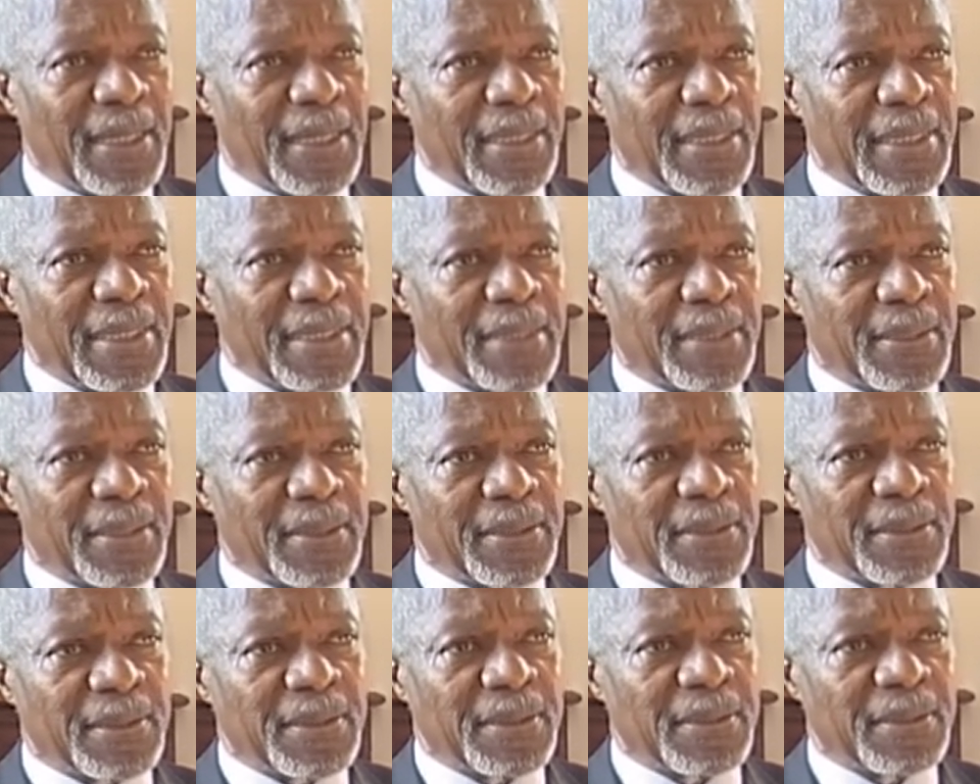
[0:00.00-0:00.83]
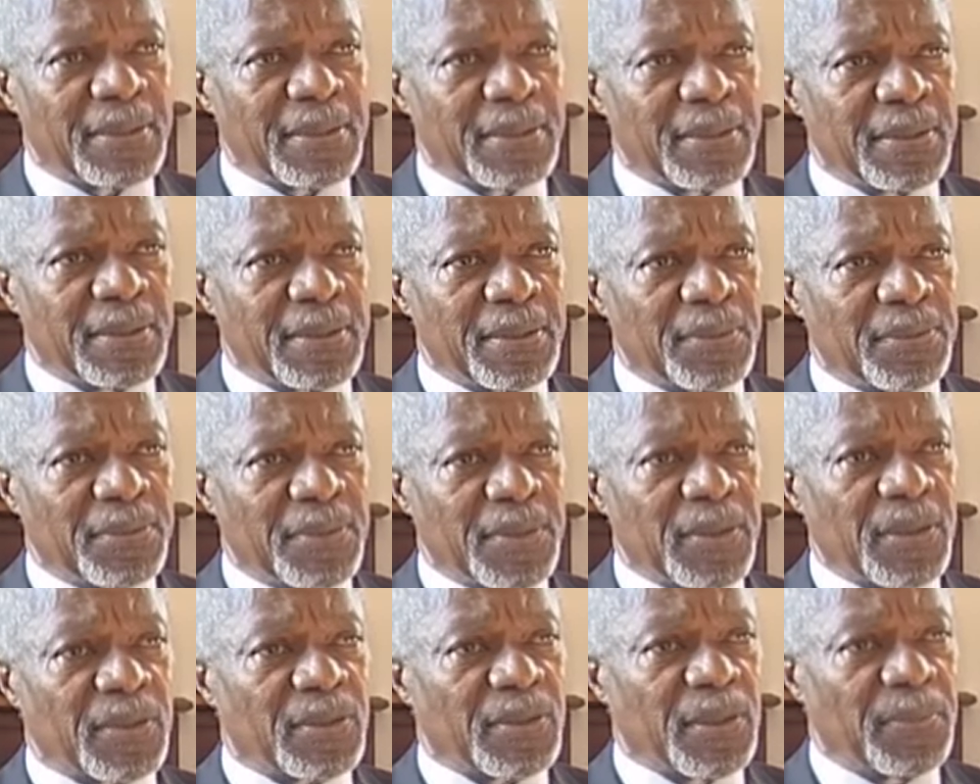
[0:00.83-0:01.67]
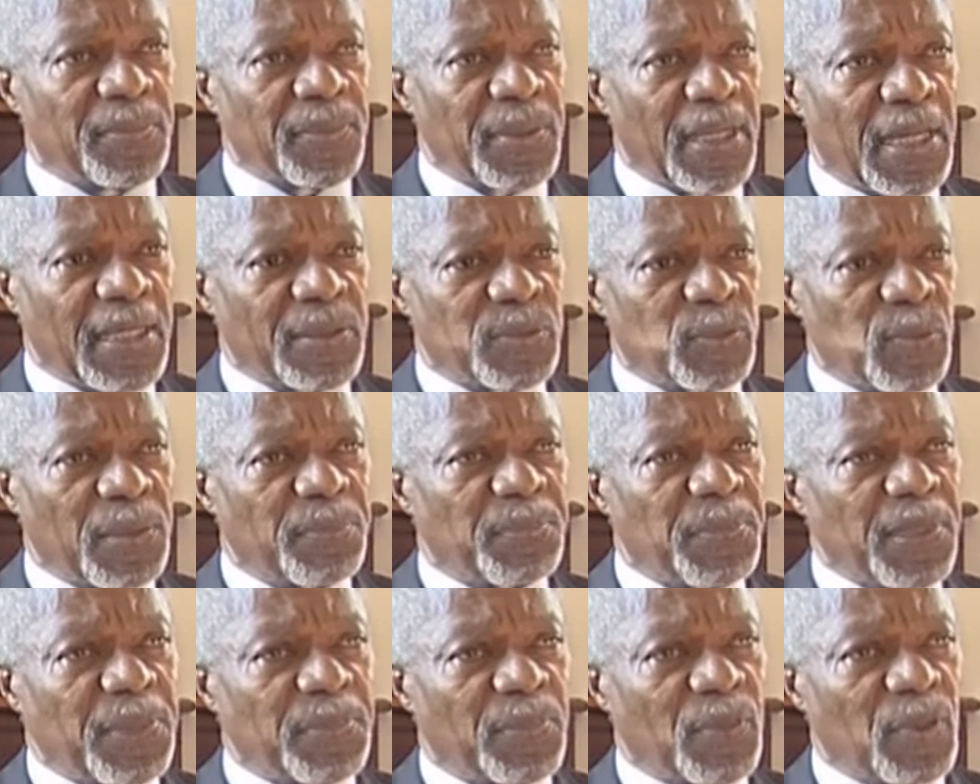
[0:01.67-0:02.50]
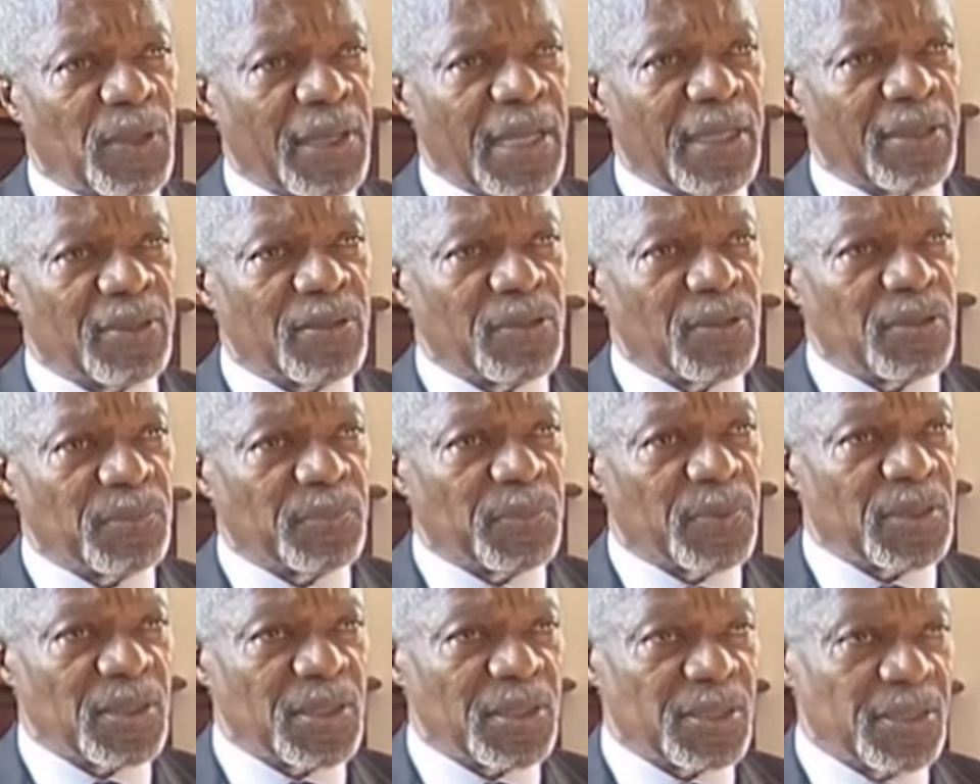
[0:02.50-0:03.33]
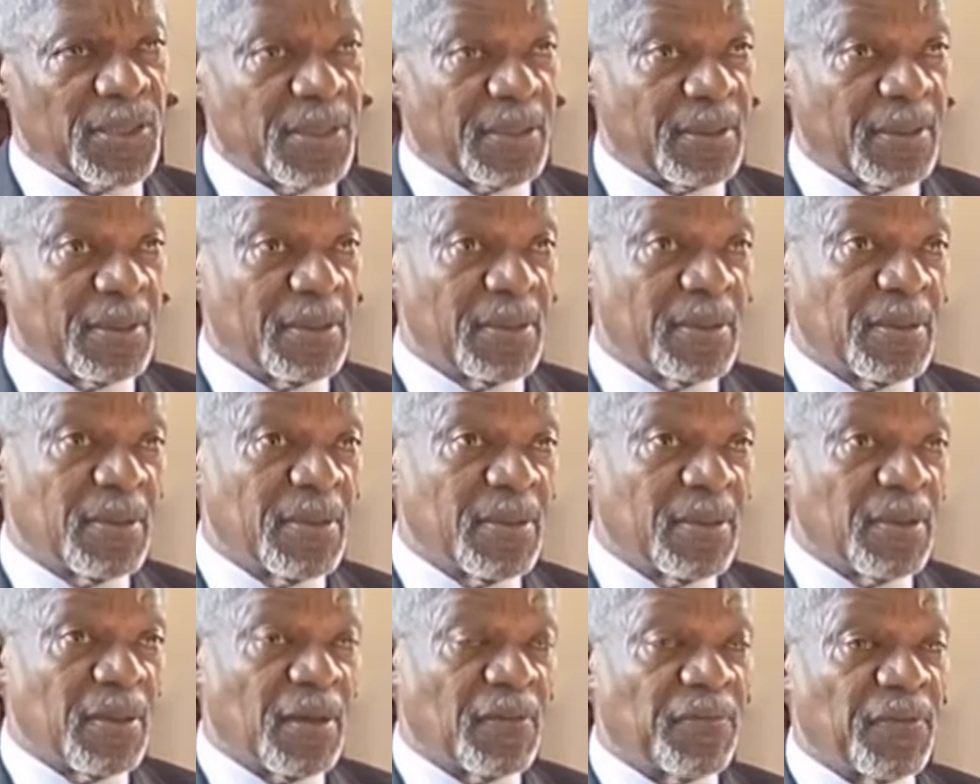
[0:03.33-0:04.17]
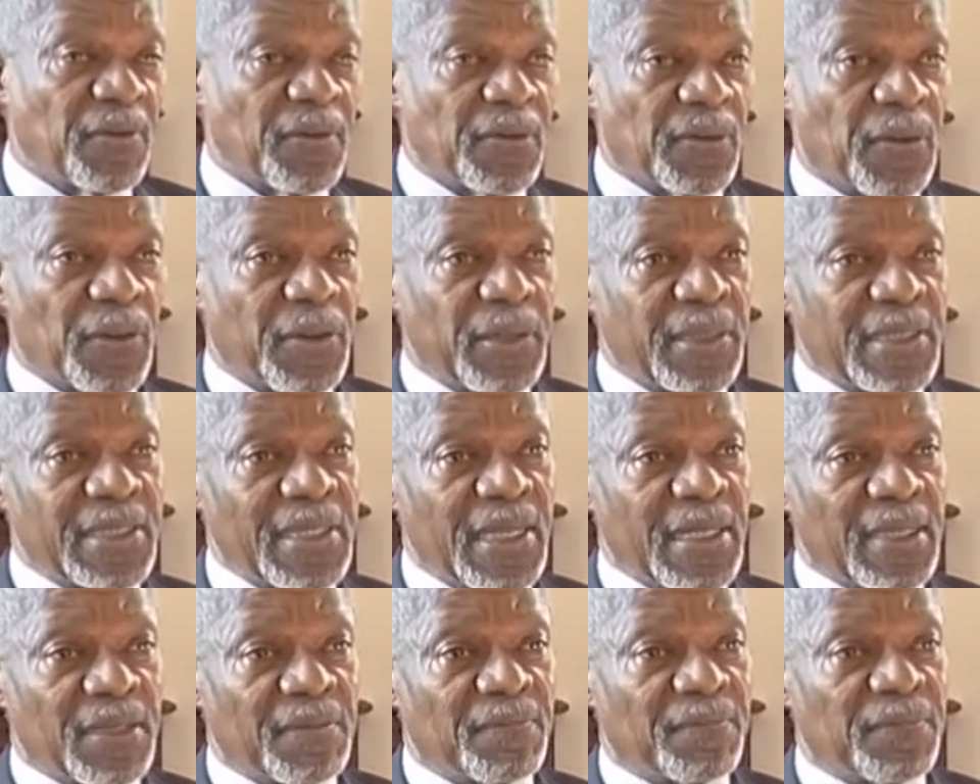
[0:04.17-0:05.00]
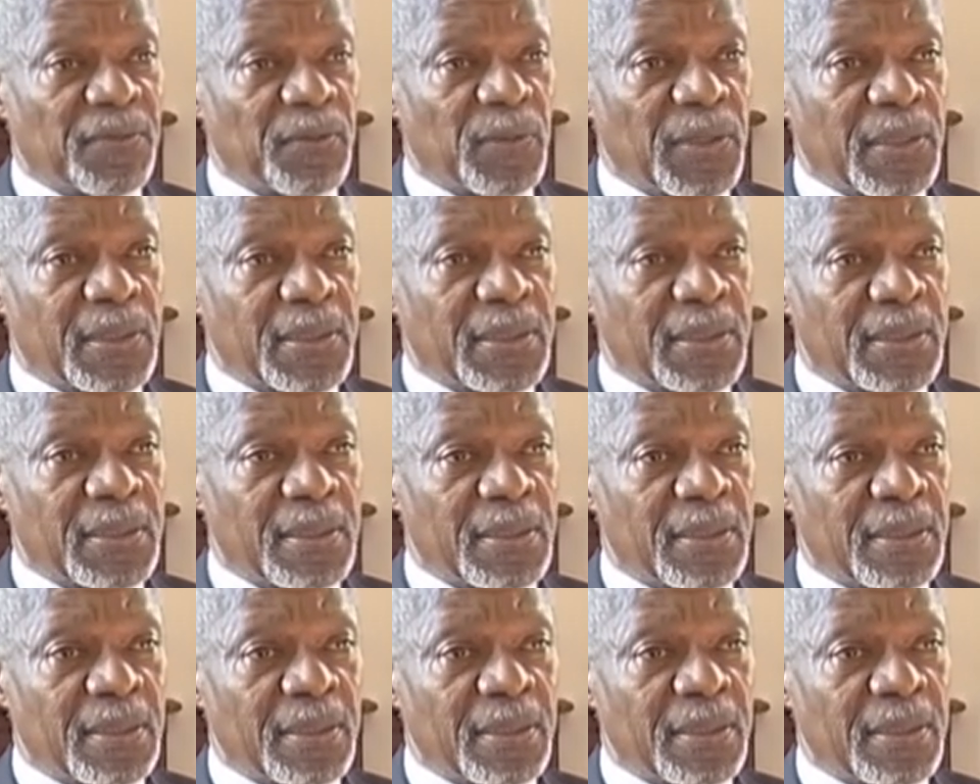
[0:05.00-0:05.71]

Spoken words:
leaders, because sometimes when people get into position of authority and influence,